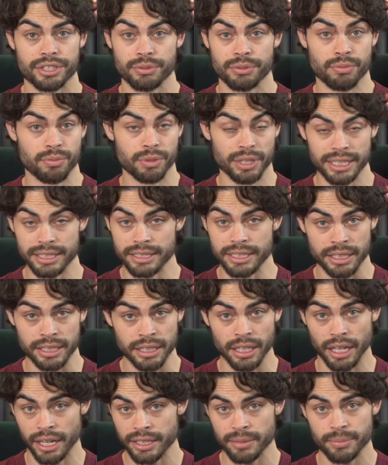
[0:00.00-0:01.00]
She really
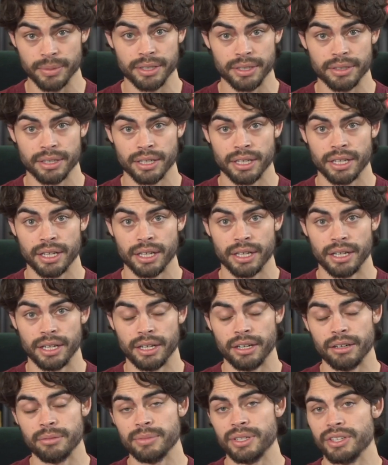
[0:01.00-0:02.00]
did like me.
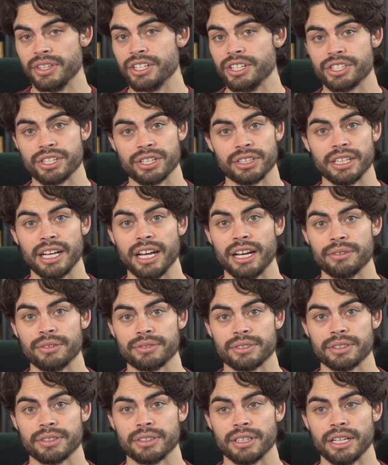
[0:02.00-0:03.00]
Um, and then she
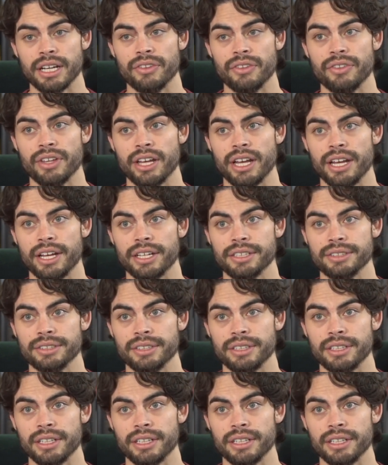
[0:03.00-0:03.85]
left. And then